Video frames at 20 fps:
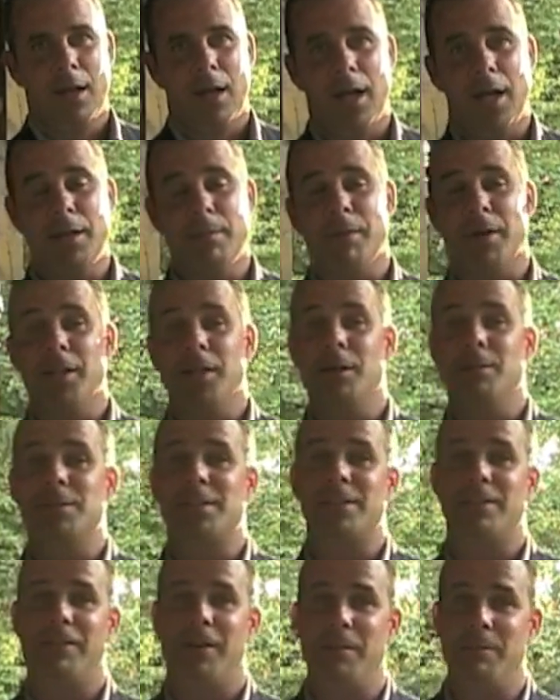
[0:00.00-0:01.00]
Hi, my name is
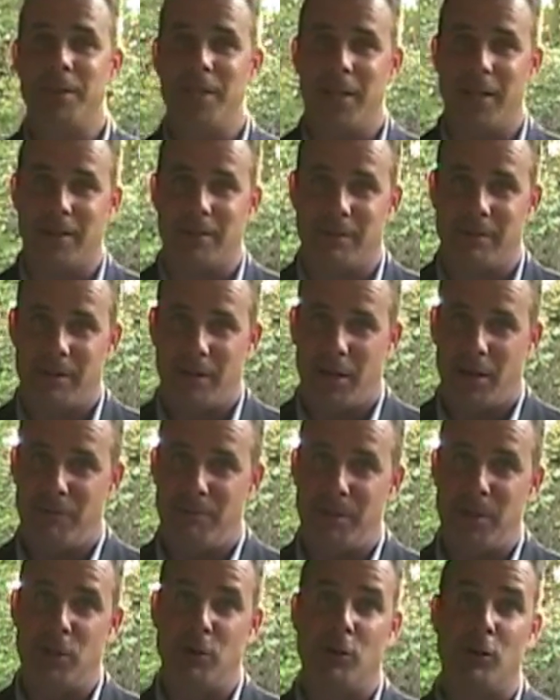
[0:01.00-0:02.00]
Stéphane Billette. I've
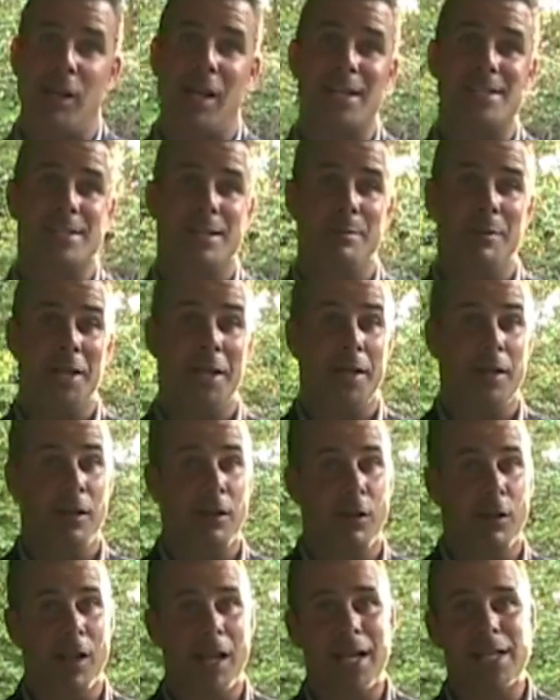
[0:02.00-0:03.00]
been in the last M&A in
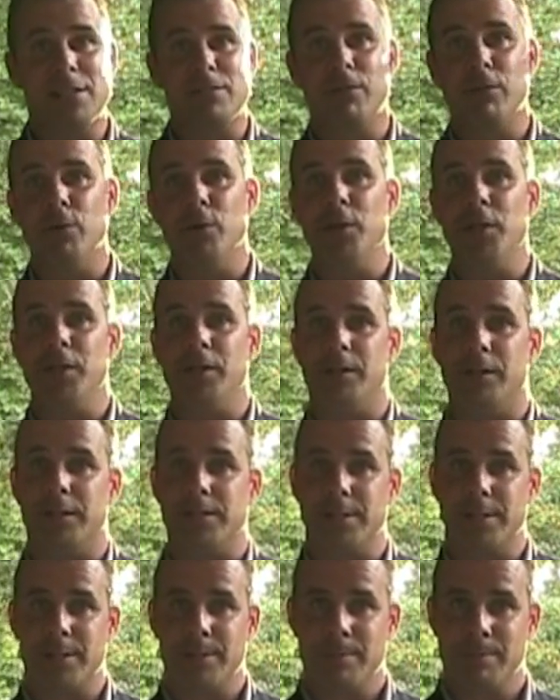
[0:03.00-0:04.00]
the last 4
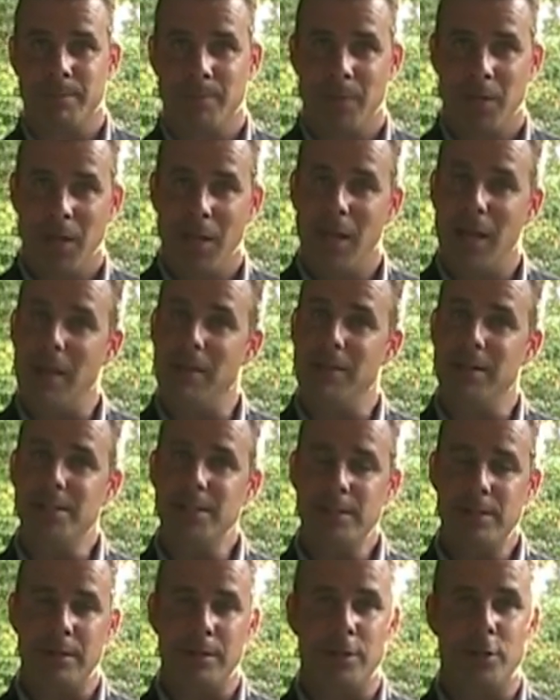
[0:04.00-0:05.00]
years. And
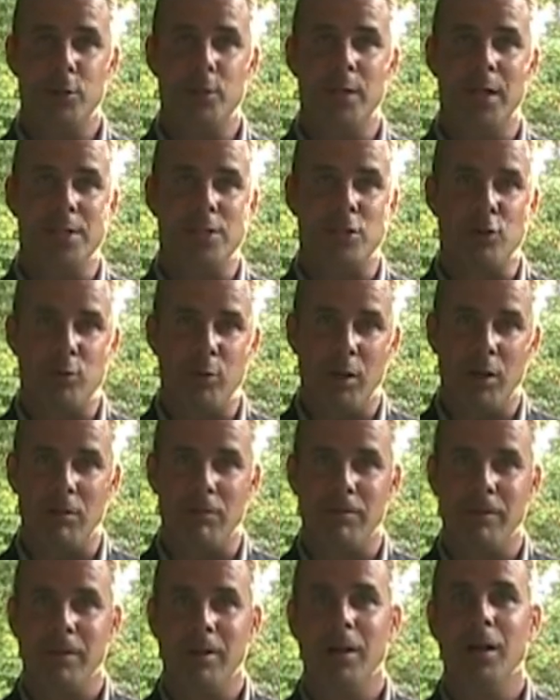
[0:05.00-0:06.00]
this year in
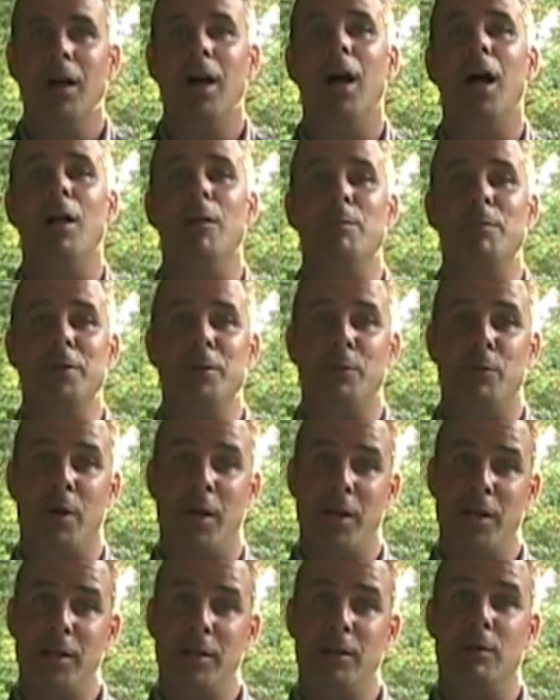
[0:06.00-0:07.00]
2012, I'll be
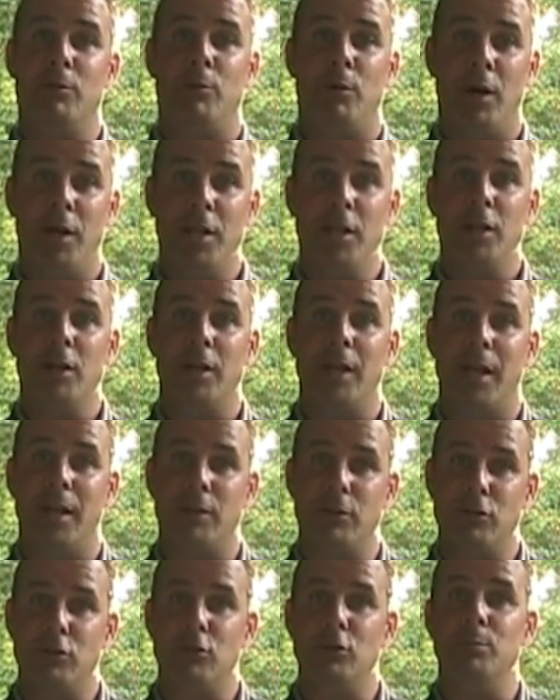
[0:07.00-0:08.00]
running
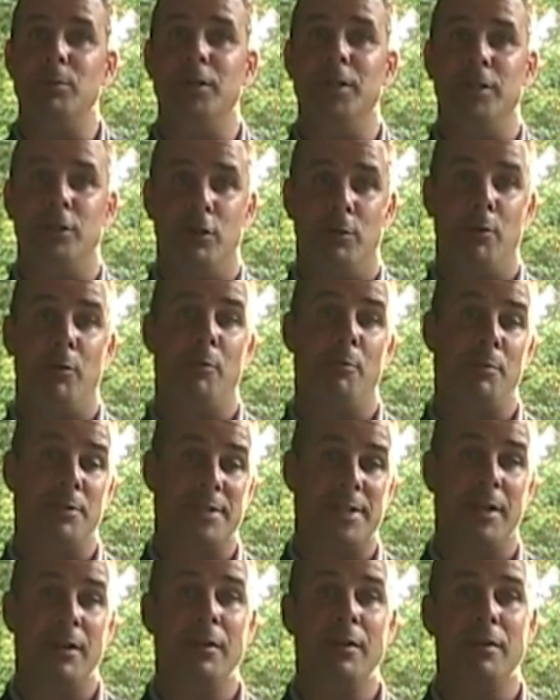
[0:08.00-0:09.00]
again to be your
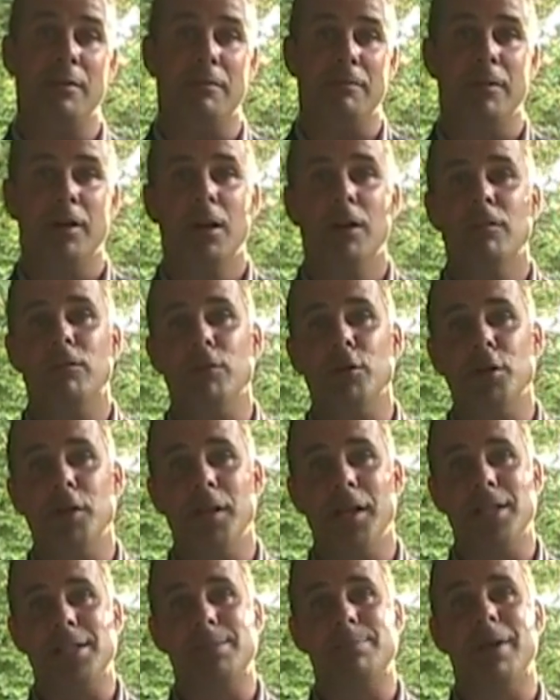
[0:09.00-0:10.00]
representative for the
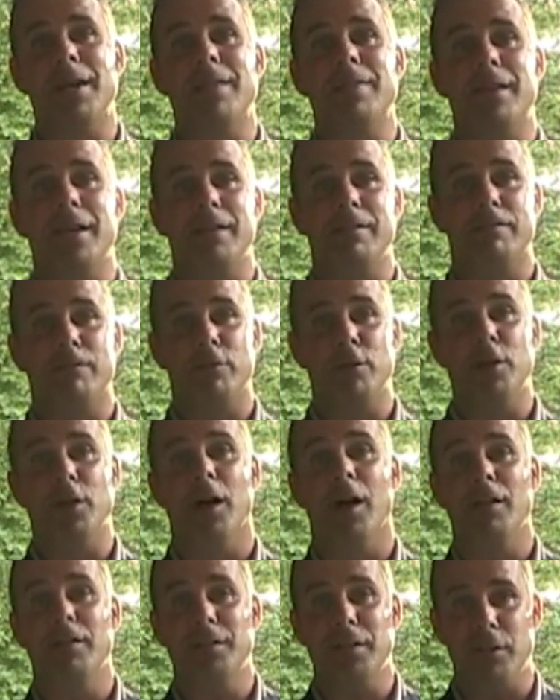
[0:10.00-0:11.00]
next mandate for the
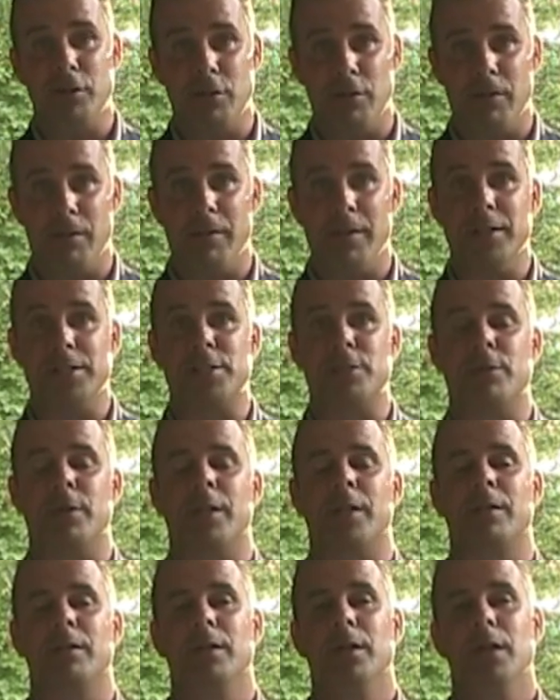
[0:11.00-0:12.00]
Huntingdon District.